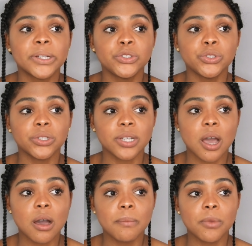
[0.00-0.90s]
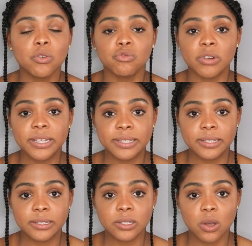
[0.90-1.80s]
but do not come
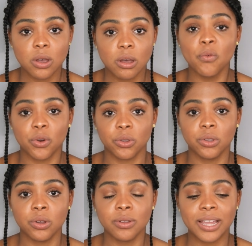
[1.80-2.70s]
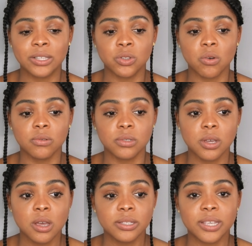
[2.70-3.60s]
racist over, you know, like don't
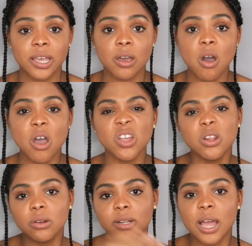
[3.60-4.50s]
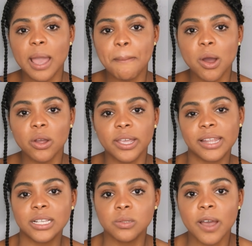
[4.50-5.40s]
say, oh, you look like a
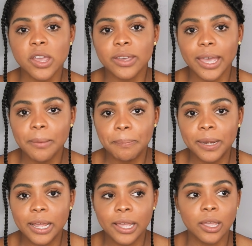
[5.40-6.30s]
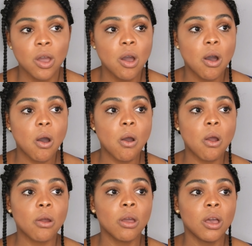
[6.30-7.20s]
monkey, that's why you can't play,
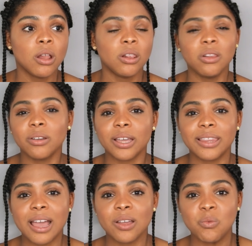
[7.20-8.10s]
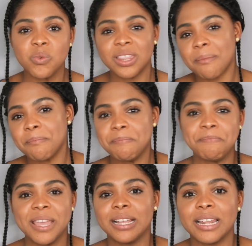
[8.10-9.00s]
or look at that with the
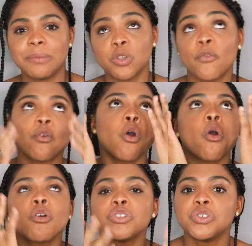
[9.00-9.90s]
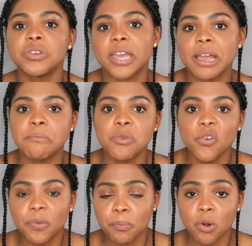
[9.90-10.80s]
big lips, of course you can't
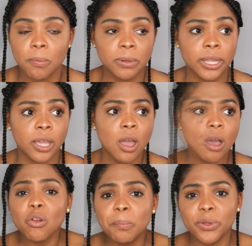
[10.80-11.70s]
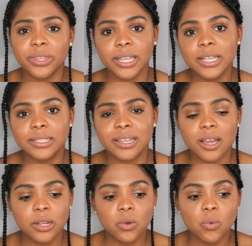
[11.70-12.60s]
move properly. Horrible things that
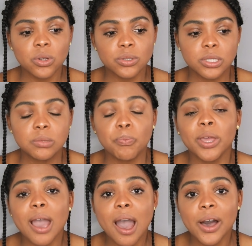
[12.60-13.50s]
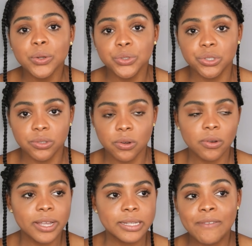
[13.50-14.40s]
I don't want to speak out, you
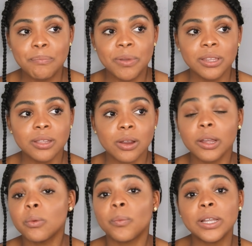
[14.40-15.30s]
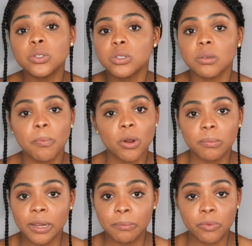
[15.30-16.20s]
know. I've been there. I went to
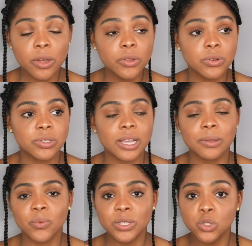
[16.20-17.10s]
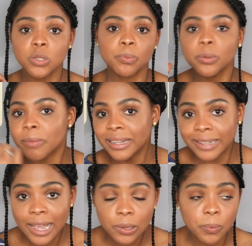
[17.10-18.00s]
support my brothers, I went to support my
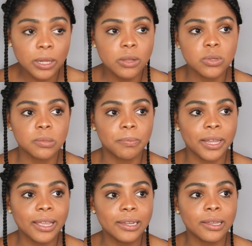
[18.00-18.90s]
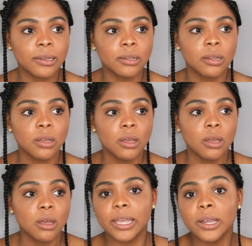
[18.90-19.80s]
dad while he was playing, and
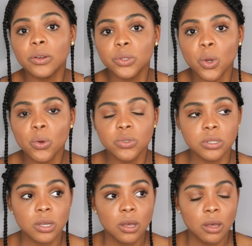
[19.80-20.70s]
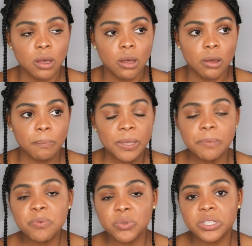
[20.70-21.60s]
to hear those
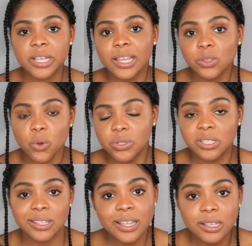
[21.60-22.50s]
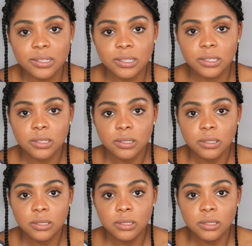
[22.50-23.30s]
people say those things,